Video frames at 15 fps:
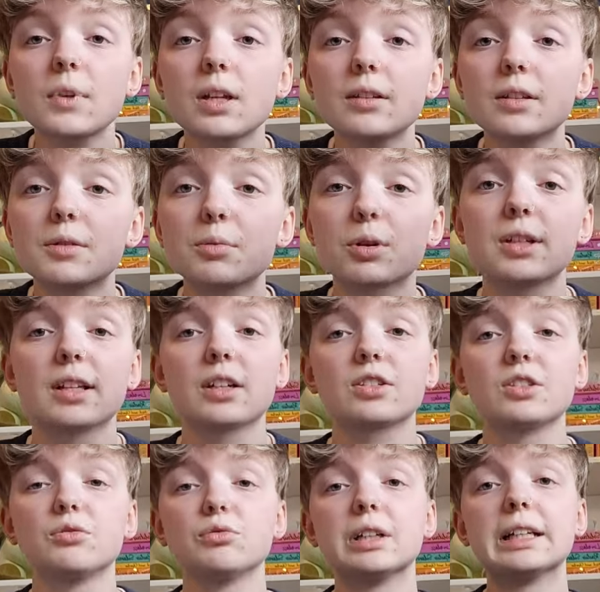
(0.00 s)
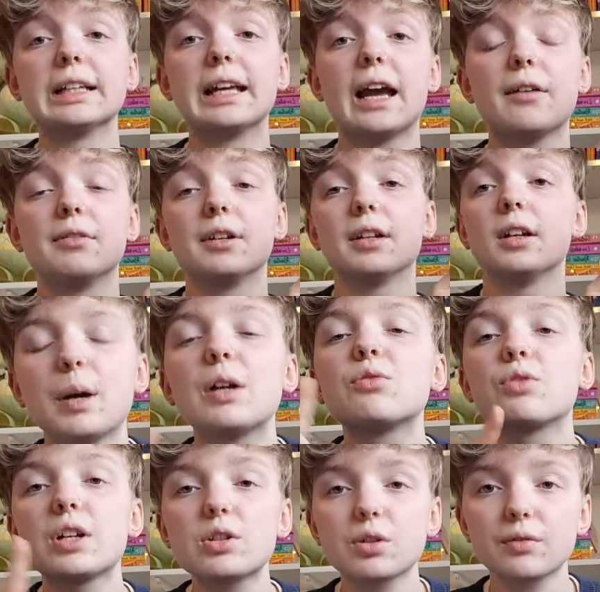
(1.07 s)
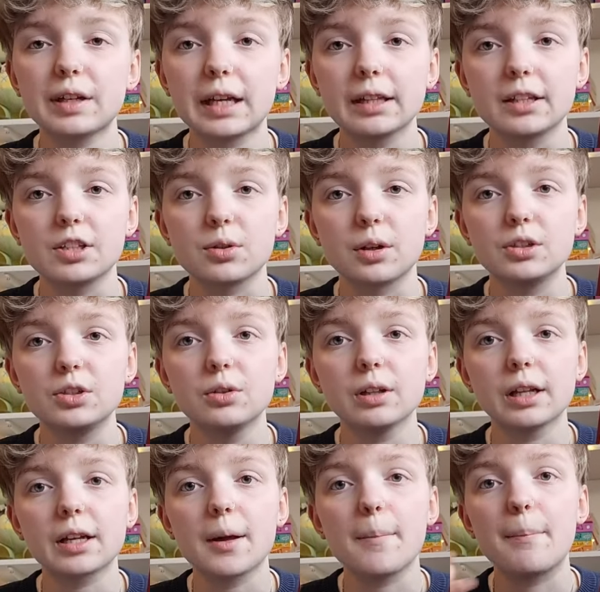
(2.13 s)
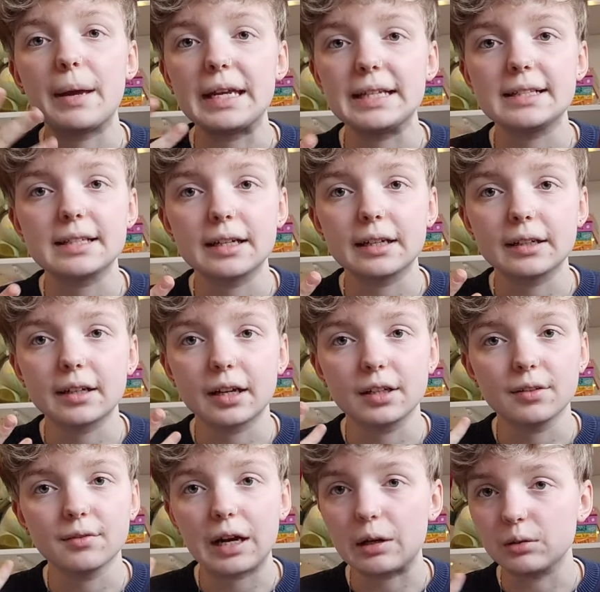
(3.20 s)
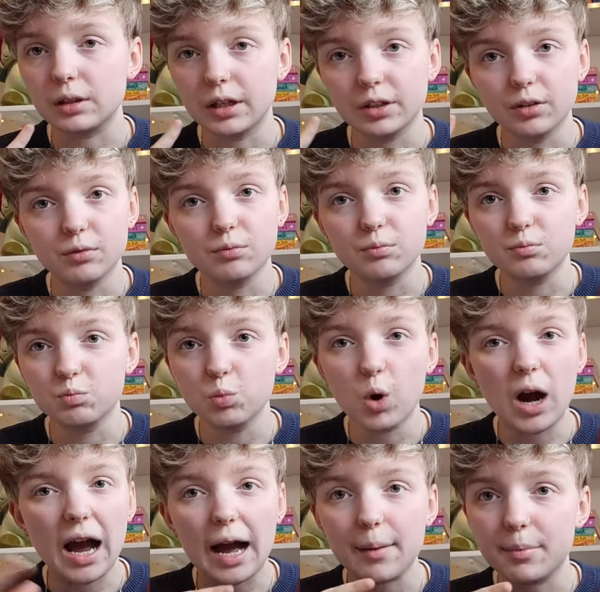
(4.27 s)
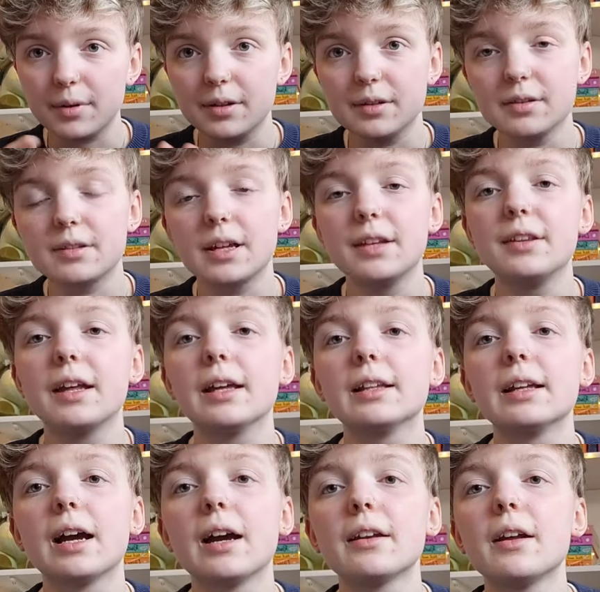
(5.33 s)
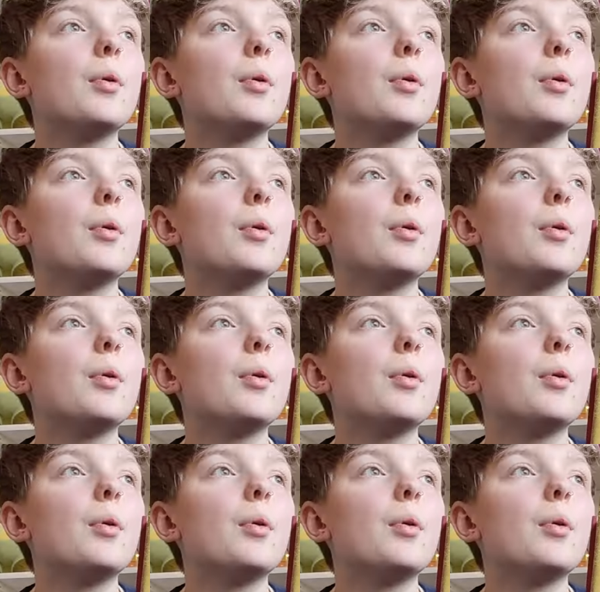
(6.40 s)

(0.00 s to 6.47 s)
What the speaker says: This book is actually really heavy. But I'd read Song of Achilles, so I knew like a basic kind of outline of what happens in the Iliad.